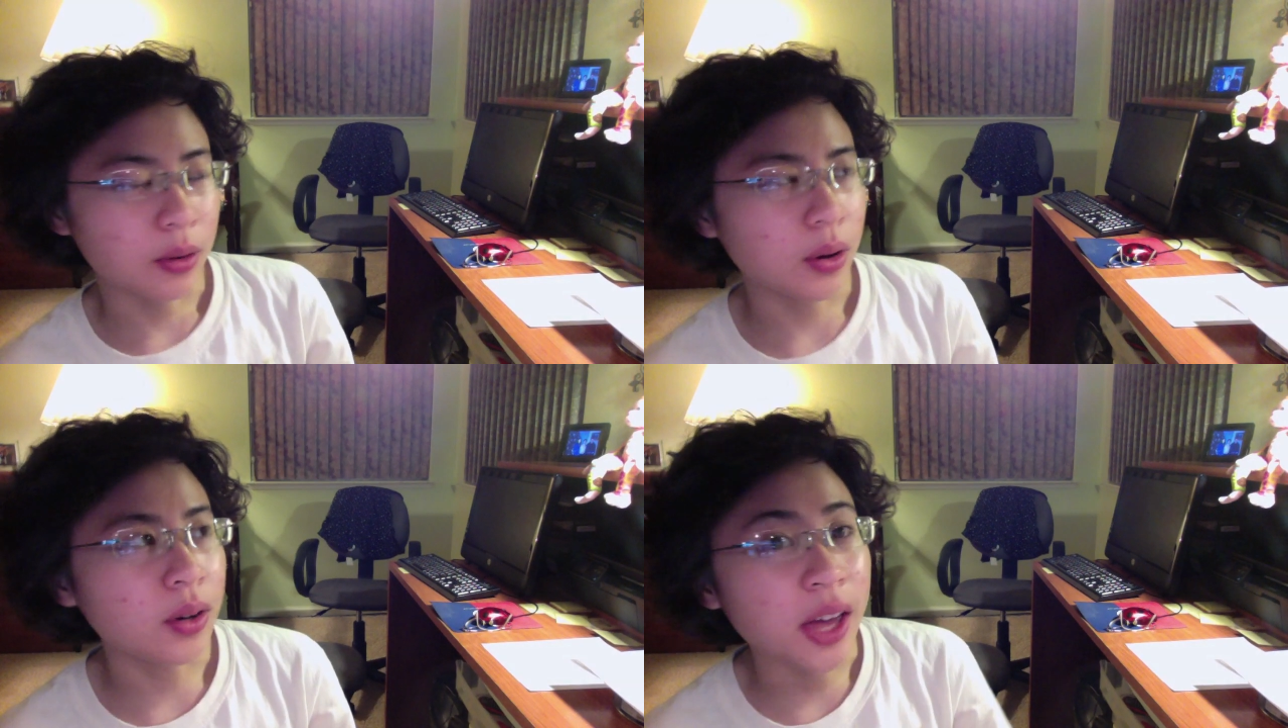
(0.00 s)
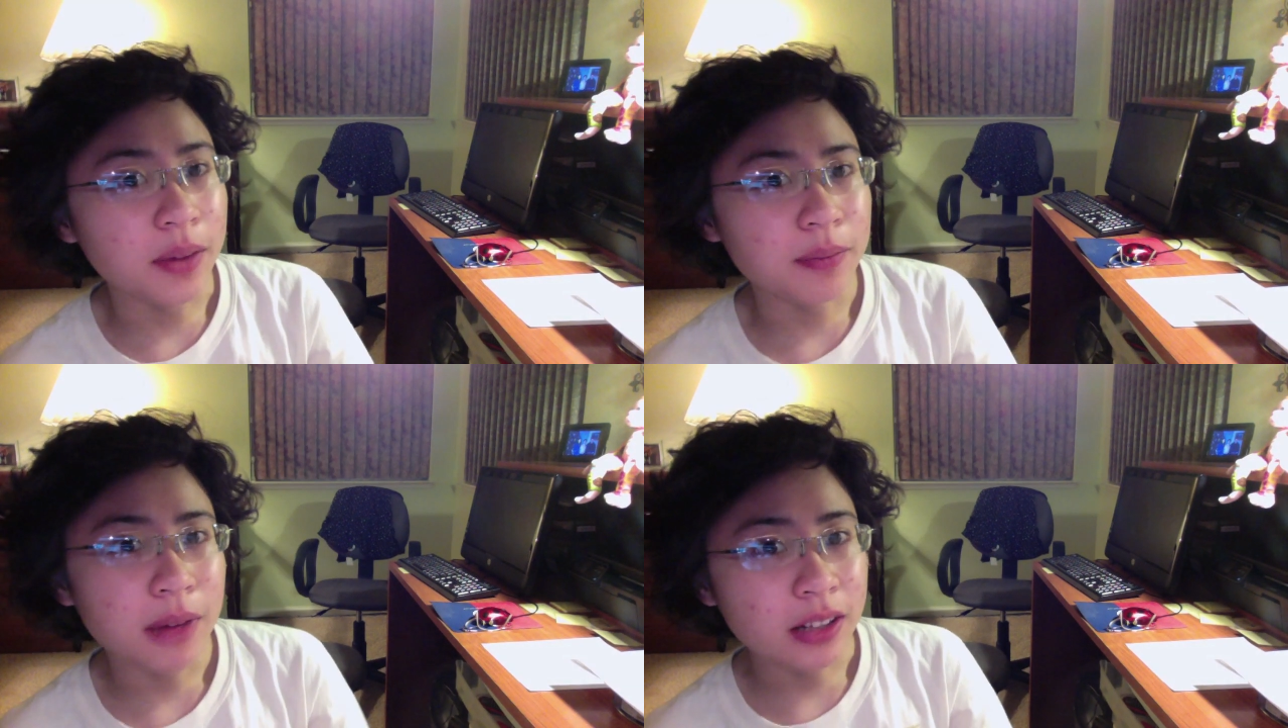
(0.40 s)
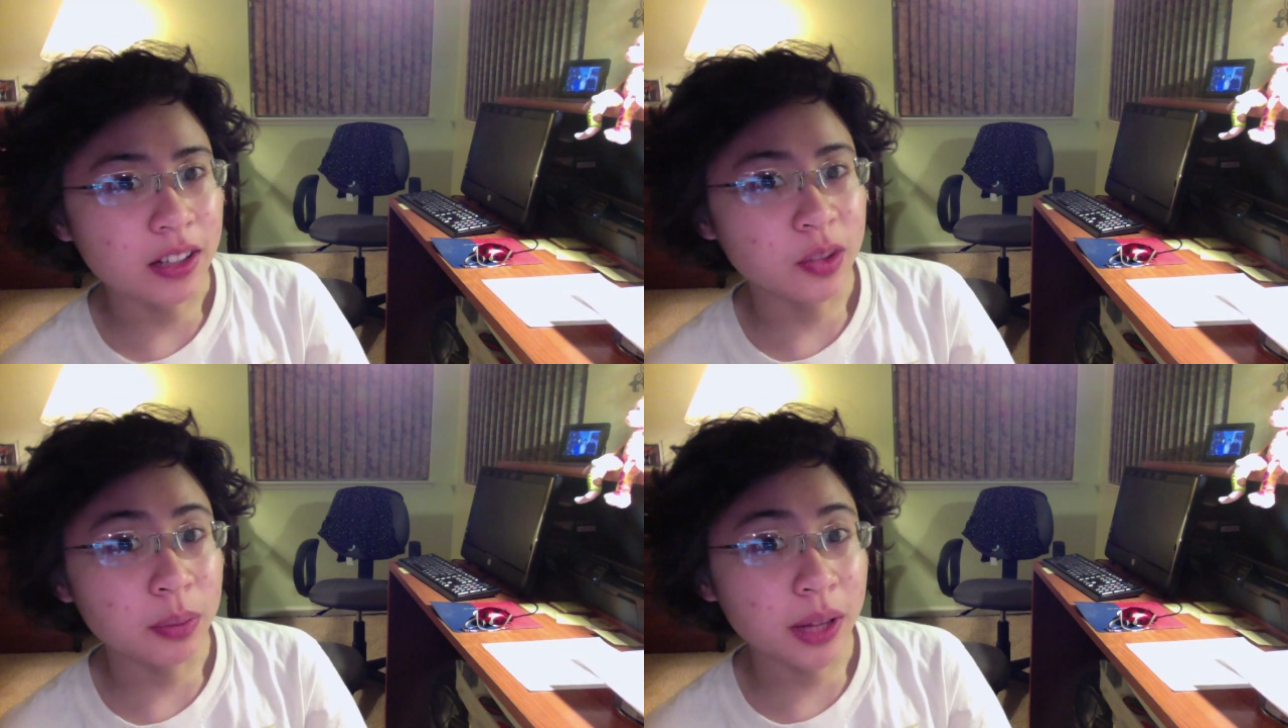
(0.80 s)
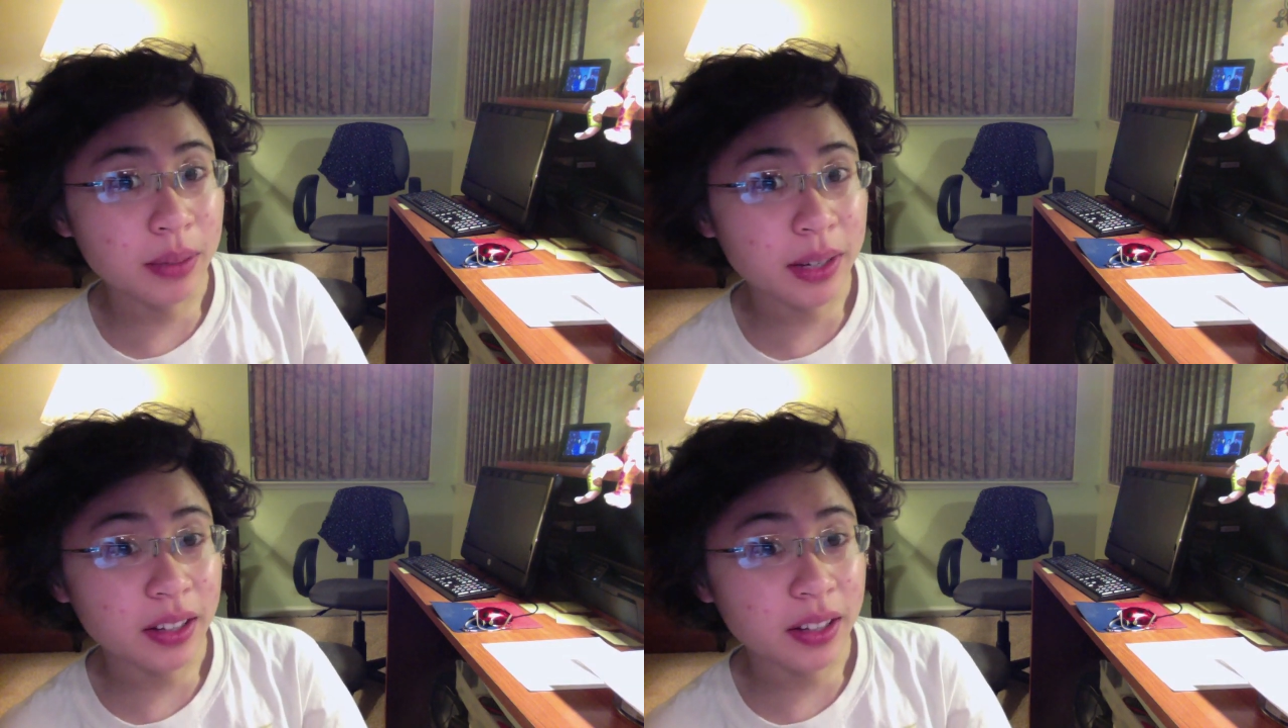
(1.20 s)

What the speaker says: Okay, I'll explain my